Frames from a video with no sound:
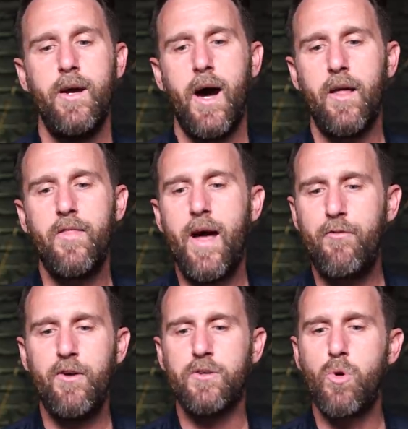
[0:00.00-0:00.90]
And I think that
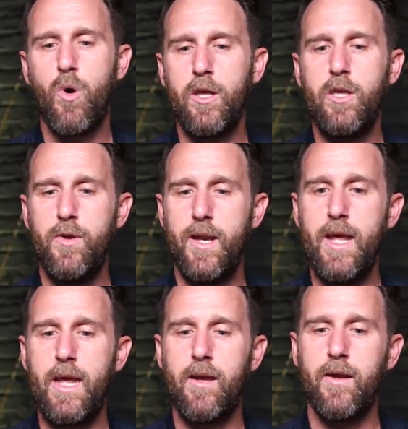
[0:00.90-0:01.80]
feels quite
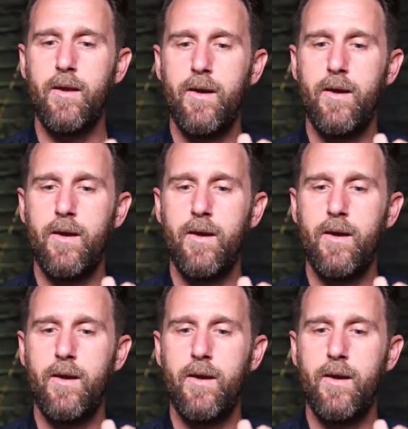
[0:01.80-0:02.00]
unique.